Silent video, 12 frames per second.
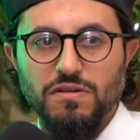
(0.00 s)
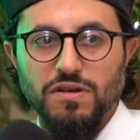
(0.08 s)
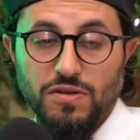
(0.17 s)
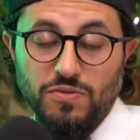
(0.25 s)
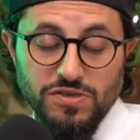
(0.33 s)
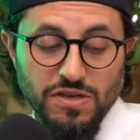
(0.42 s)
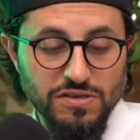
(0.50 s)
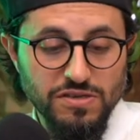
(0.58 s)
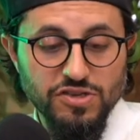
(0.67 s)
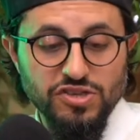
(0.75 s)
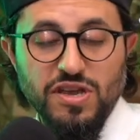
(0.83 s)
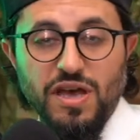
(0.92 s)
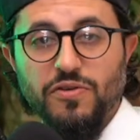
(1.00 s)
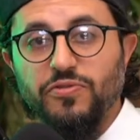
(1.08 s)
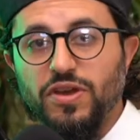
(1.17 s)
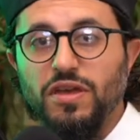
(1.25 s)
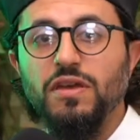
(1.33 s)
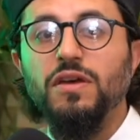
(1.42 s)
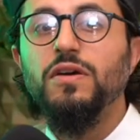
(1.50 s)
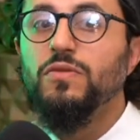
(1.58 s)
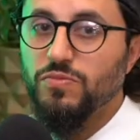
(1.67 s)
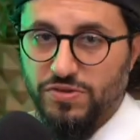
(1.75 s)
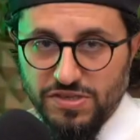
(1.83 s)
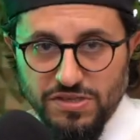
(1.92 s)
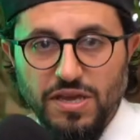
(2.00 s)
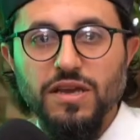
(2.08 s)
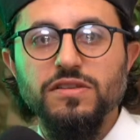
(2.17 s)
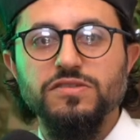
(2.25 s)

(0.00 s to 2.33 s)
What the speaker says: And he was innocent. Shafi'i was taken